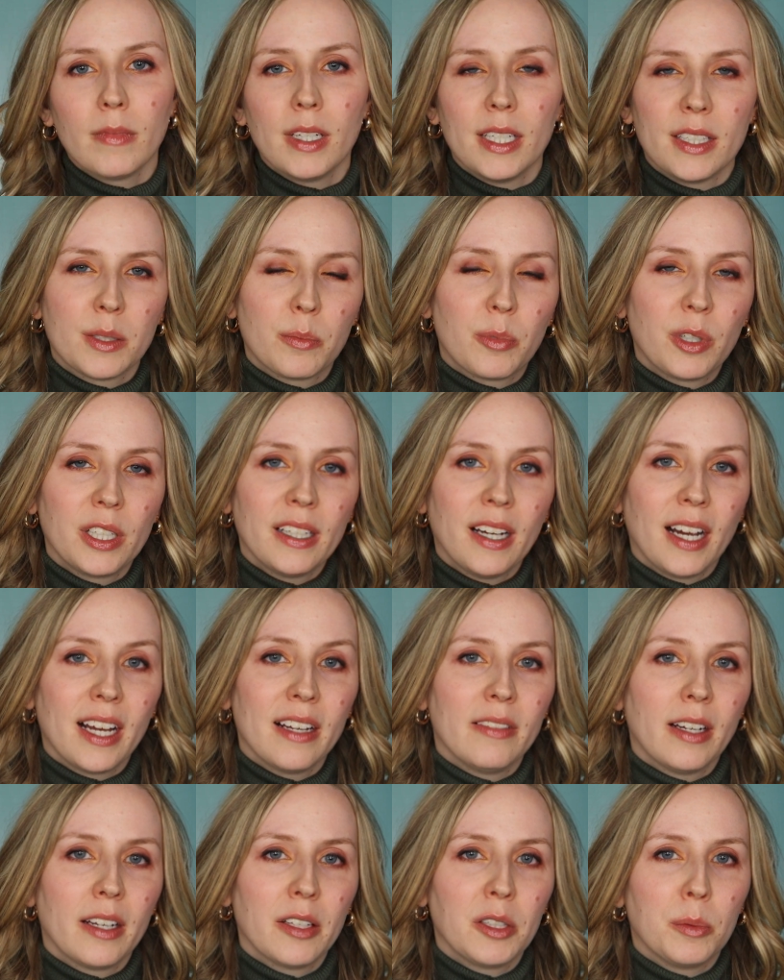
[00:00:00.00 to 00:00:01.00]
It's a pretty
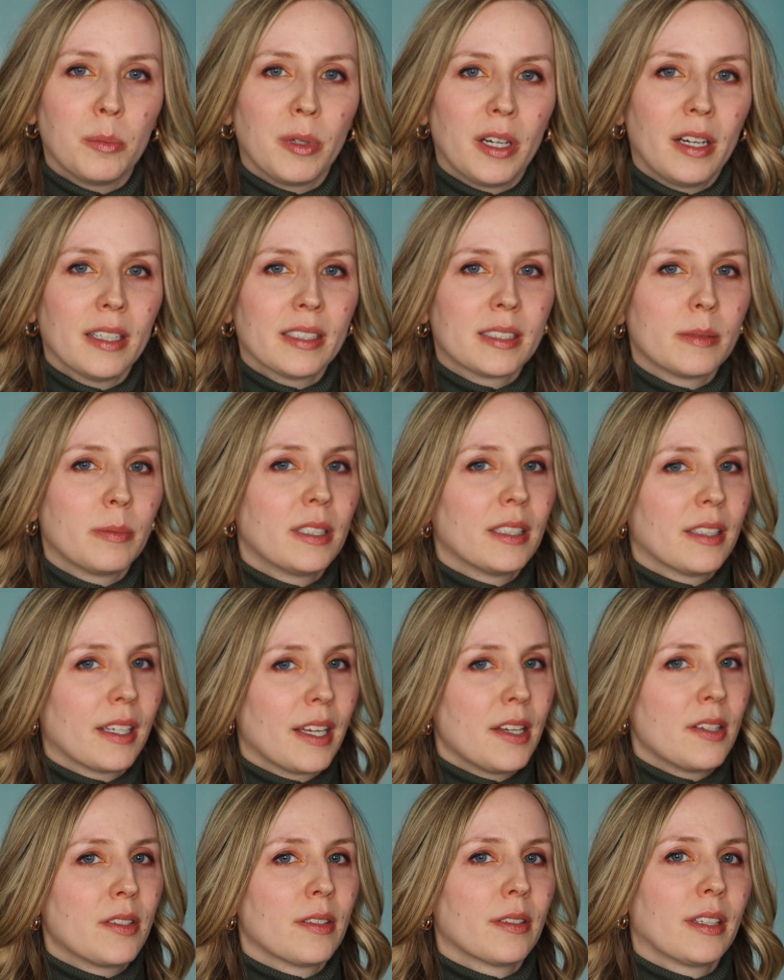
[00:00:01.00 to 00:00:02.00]
high value box, but
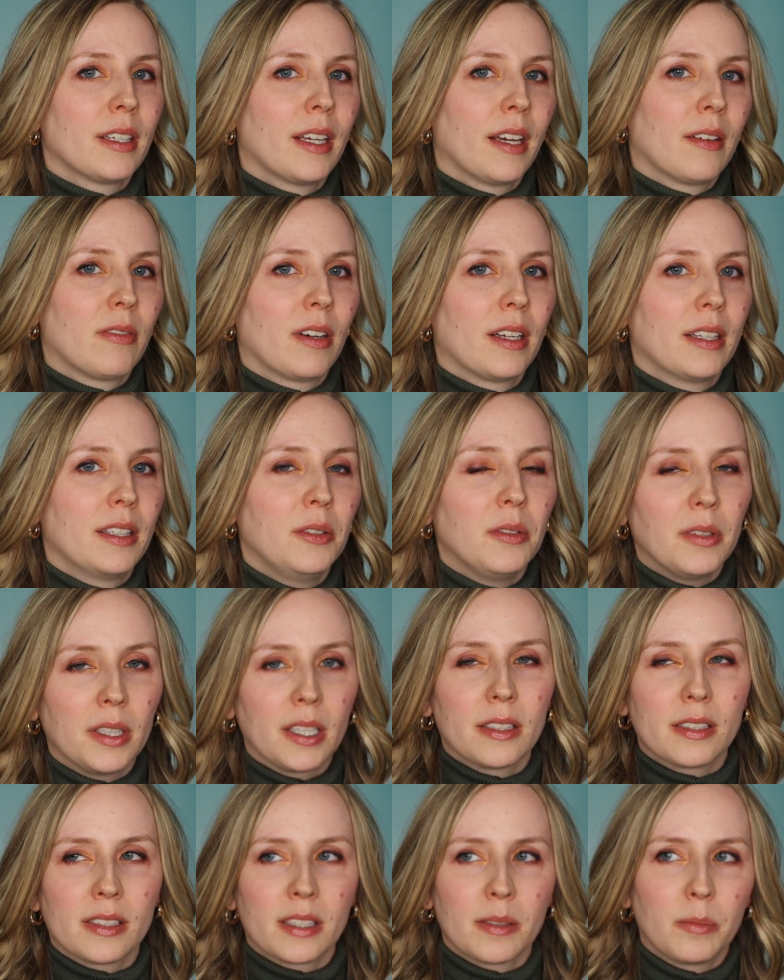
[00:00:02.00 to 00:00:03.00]
occasionally I find that you
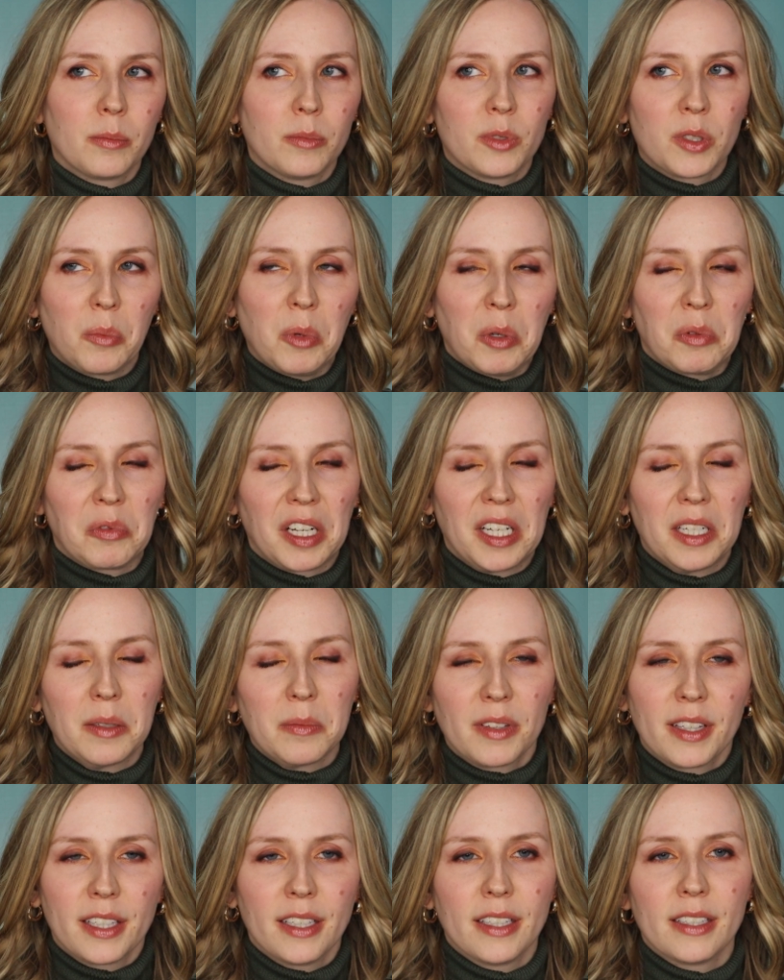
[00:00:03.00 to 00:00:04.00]
get some somewhat random
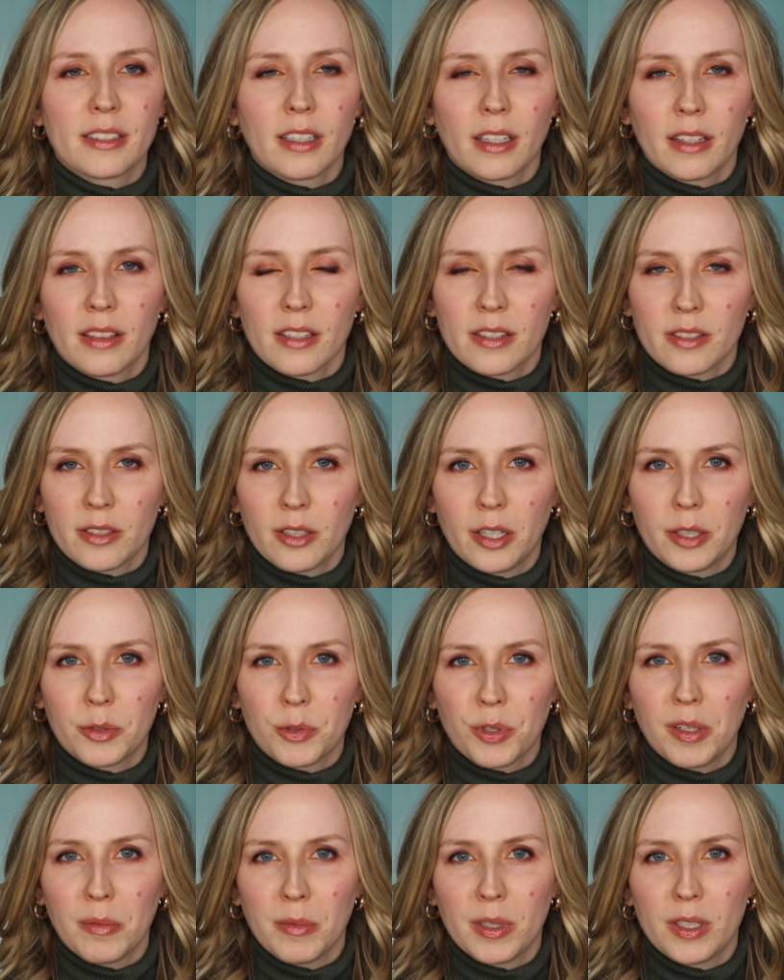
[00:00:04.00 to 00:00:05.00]
things like the Scar
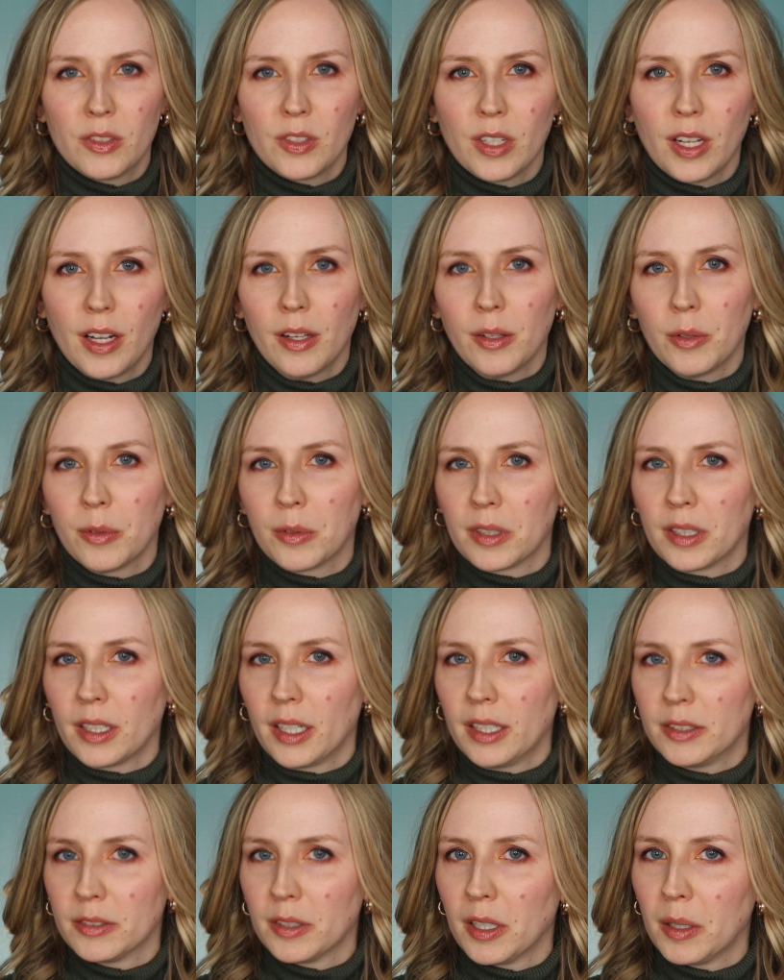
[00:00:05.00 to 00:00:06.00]
Treatment Gel or
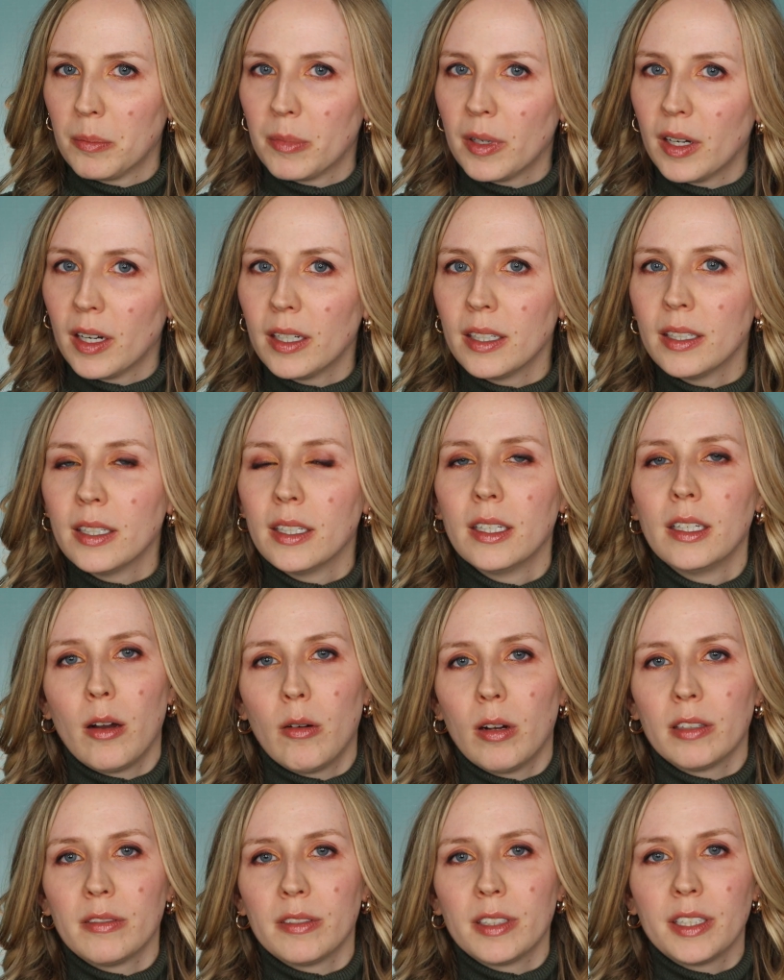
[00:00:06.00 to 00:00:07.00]
Underarm Bar.
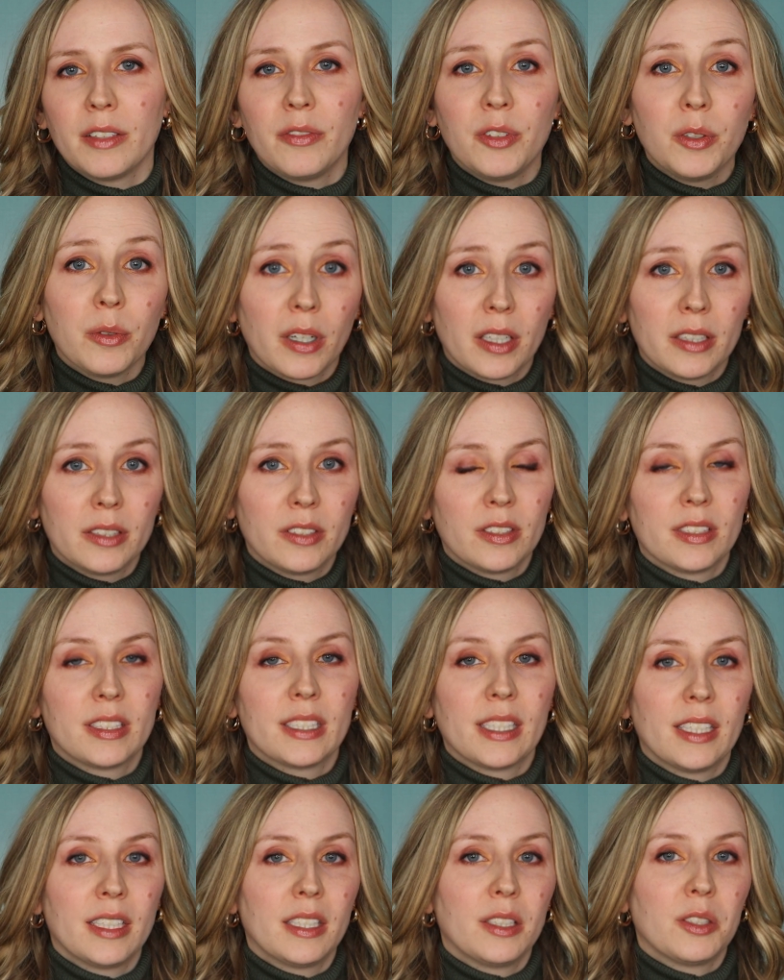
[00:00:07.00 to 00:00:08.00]
However, if you are
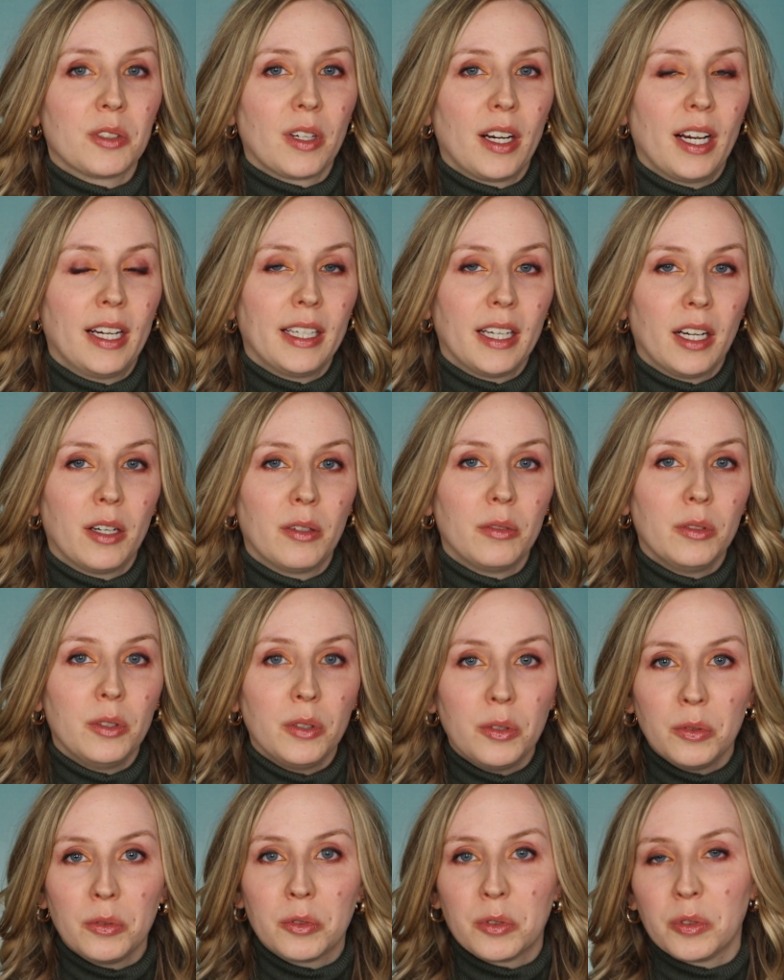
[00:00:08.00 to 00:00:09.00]
interested in trying out
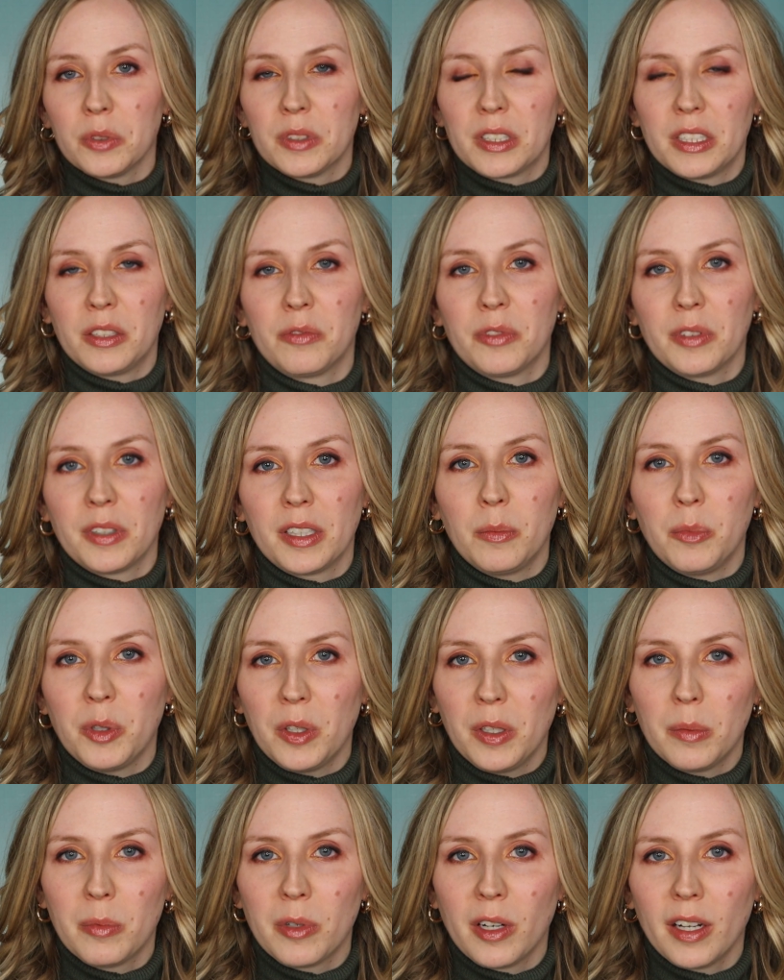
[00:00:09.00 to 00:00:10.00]
new cruelty-free
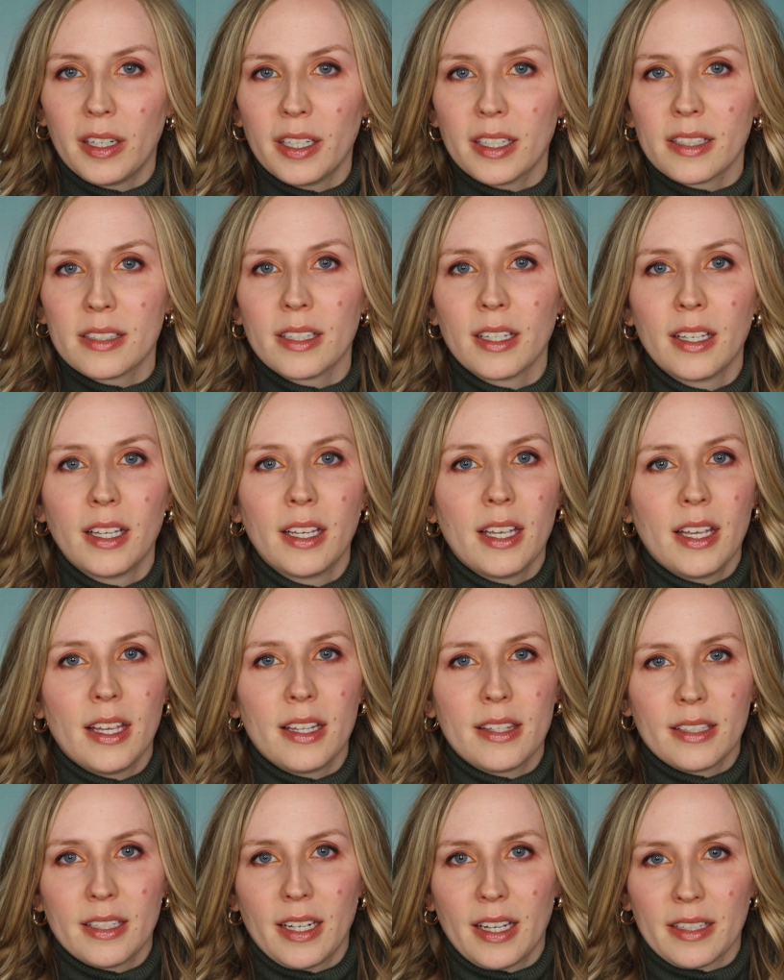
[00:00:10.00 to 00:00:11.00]
beauty products,
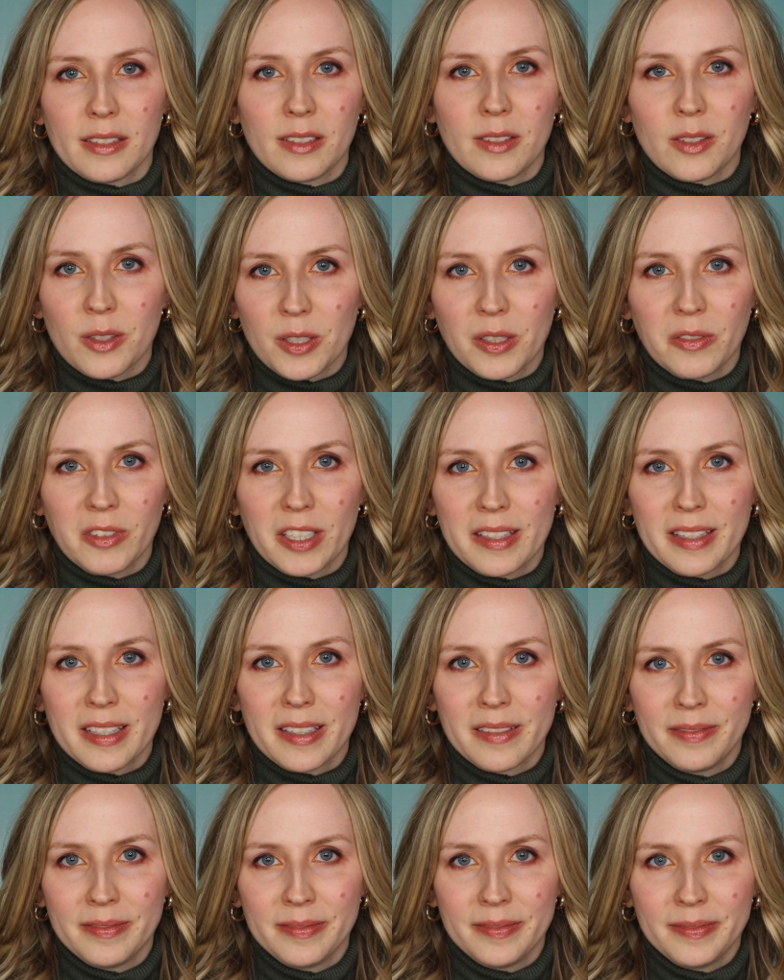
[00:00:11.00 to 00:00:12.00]
it's an excellent service.